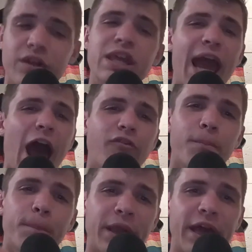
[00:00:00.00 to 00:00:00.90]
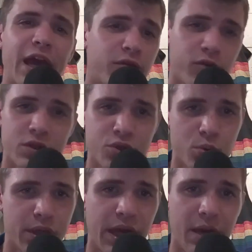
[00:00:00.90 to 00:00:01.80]
and they have a plan for these
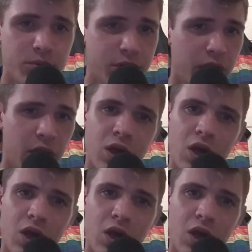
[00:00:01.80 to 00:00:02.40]
3 games. Like,